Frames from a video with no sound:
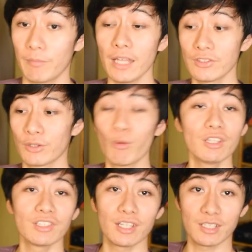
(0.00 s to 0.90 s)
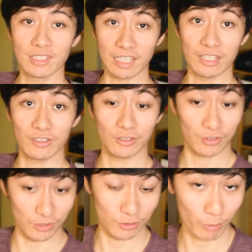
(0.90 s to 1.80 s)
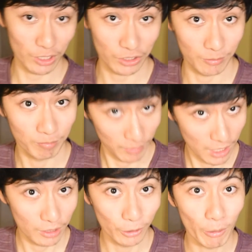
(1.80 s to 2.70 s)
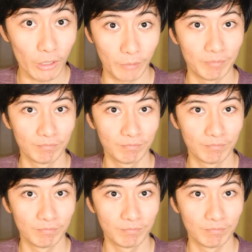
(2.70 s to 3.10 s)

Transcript: that's the one sentence answer to this question. You're welcome.